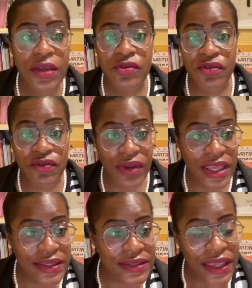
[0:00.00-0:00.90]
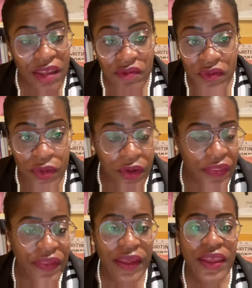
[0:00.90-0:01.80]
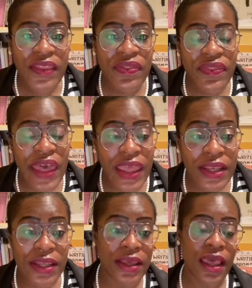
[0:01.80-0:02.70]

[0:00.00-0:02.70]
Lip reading: great. If not, then